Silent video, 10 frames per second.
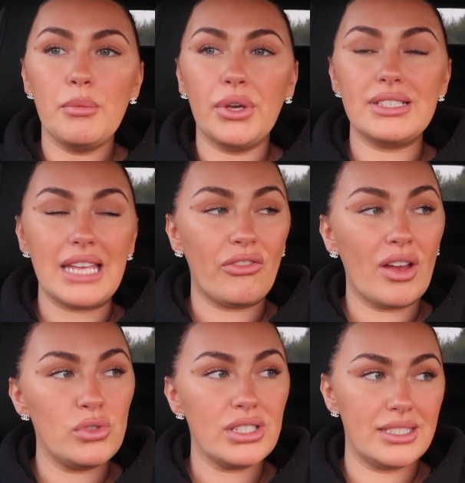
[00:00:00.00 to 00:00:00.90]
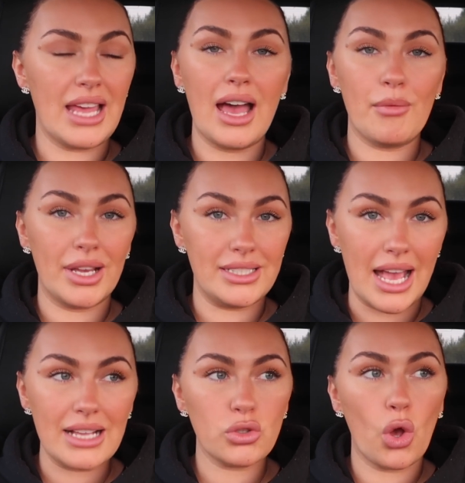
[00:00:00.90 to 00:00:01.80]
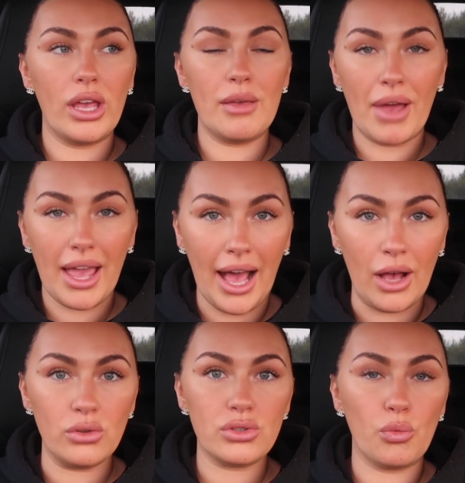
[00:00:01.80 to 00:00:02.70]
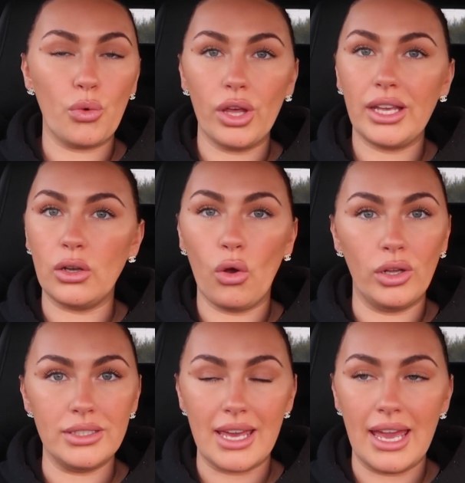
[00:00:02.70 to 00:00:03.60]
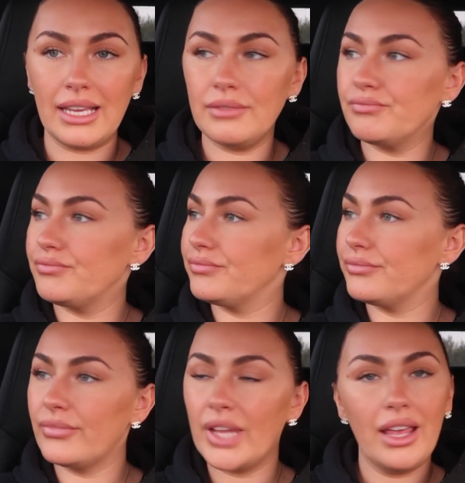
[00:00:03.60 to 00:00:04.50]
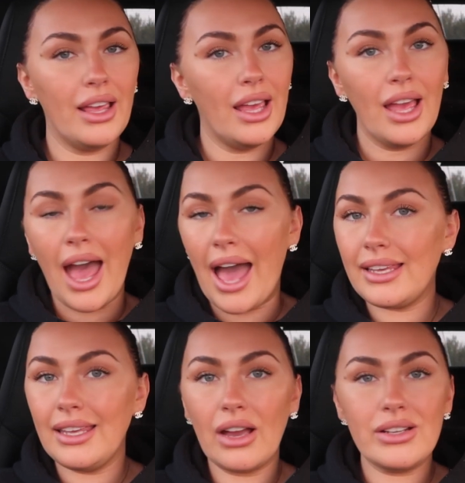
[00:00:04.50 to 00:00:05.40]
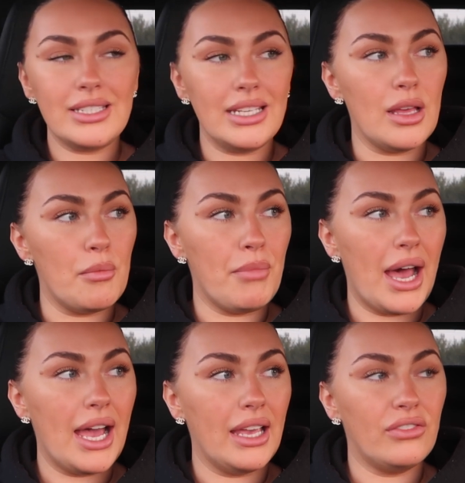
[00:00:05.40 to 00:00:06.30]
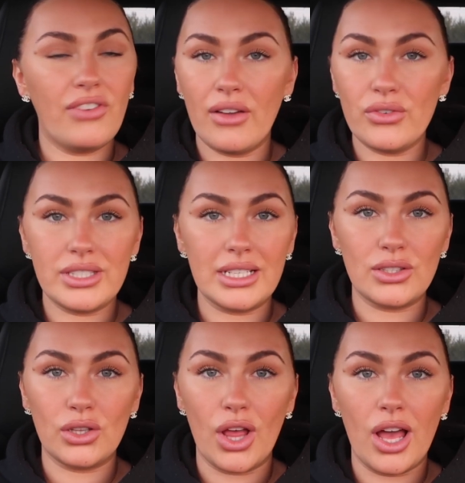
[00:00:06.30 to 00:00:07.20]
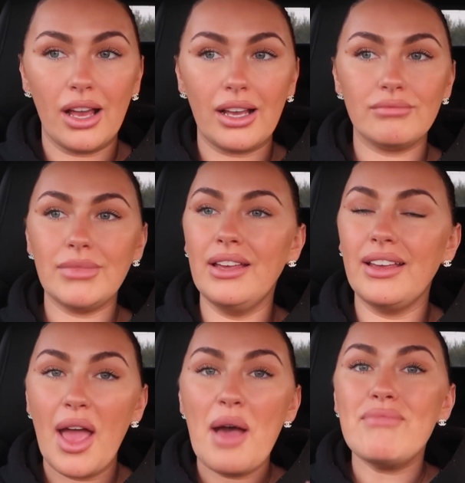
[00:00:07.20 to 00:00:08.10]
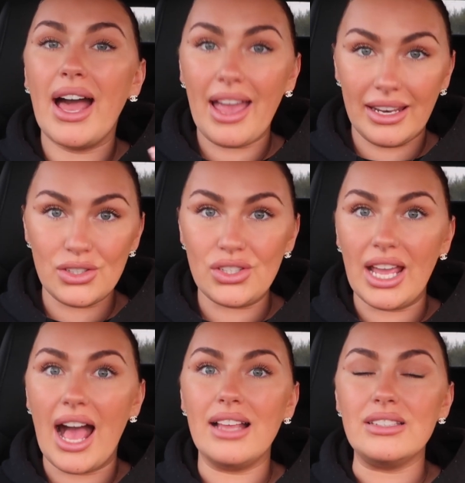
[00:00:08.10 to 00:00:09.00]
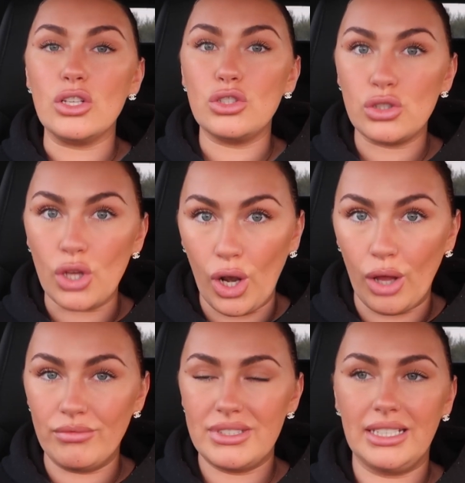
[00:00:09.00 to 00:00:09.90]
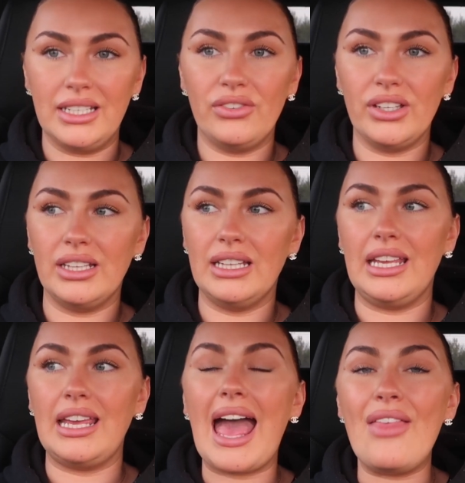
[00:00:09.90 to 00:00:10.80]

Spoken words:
Because if I'm just sat at my desk or in my house working all day, I can guarantee that by 5 or 6 o'clock, my energy has slumped significantly.